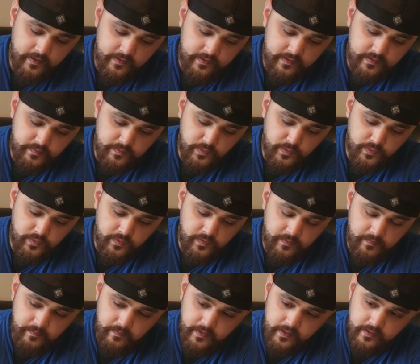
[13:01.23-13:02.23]
Smooth,
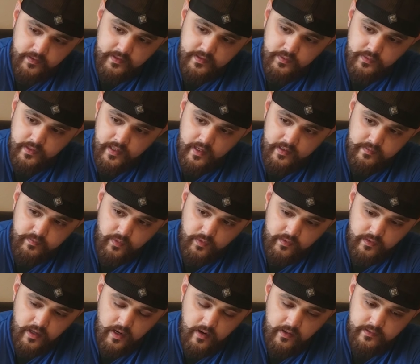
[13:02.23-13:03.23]
but this one has more
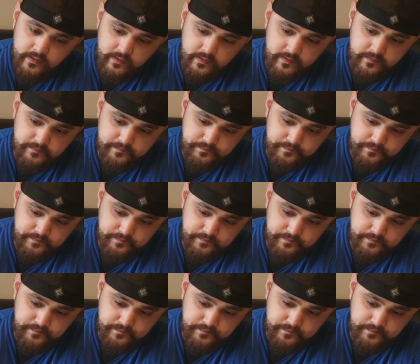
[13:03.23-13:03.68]
character.